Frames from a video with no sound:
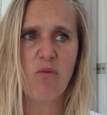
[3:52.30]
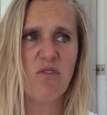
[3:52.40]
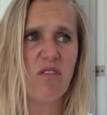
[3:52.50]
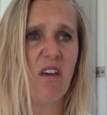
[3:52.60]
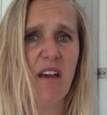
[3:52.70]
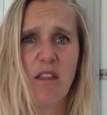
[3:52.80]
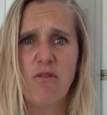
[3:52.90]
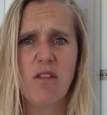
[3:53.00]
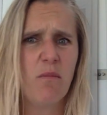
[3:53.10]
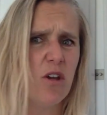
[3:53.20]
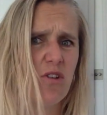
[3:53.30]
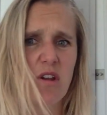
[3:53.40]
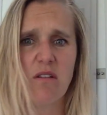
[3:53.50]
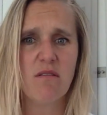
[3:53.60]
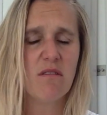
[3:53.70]
just going through the
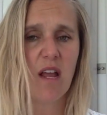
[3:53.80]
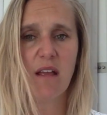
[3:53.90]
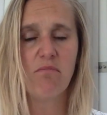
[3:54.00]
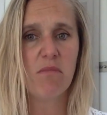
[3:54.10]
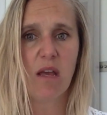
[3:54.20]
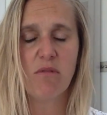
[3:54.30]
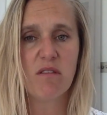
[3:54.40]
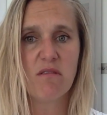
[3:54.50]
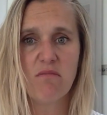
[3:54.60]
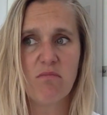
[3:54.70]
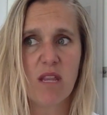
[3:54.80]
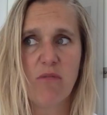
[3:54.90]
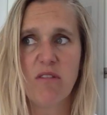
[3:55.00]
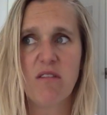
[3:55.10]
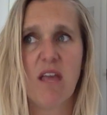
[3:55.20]
motions, like there was
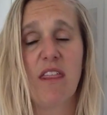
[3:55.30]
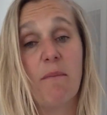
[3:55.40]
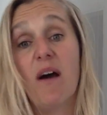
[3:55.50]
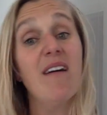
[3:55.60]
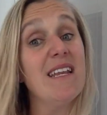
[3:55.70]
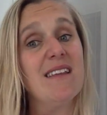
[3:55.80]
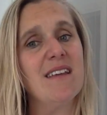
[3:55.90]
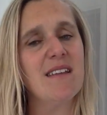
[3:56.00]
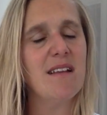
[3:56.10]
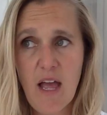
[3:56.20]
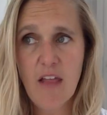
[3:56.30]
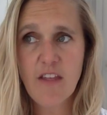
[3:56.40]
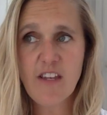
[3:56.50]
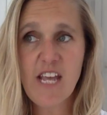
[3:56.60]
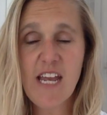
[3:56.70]
nothing behind it.
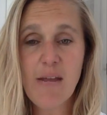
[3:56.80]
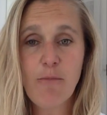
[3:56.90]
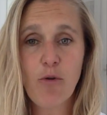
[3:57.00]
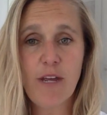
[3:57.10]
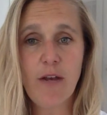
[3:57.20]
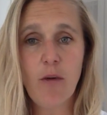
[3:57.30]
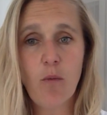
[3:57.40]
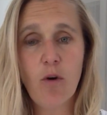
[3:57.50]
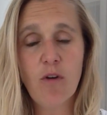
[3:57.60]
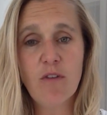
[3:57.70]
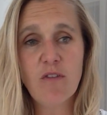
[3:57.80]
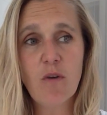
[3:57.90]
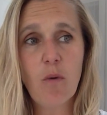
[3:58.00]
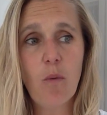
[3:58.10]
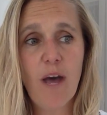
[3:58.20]
The turning point
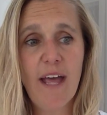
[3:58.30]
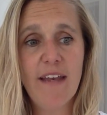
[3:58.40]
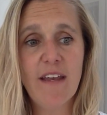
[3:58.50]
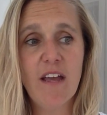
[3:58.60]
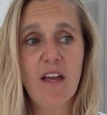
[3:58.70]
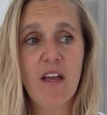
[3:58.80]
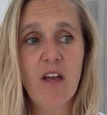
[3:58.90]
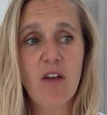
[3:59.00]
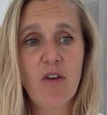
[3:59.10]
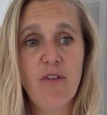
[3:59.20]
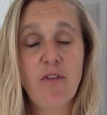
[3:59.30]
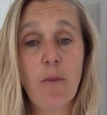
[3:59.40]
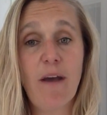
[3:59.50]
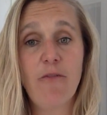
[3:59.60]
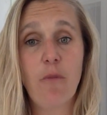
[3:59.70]
was when Chris got
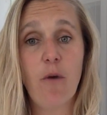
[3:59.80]
back from